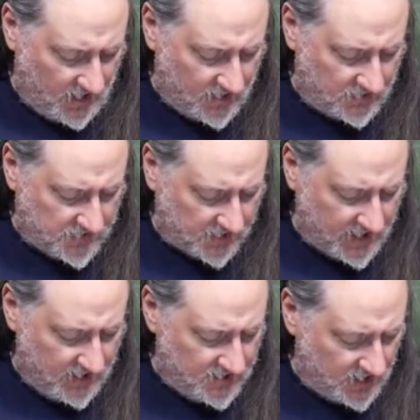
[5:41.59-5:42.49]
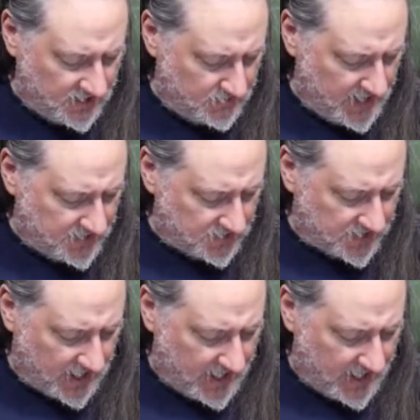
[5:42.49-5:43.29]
Unearthed Arcana, Dungeon Master's Guide,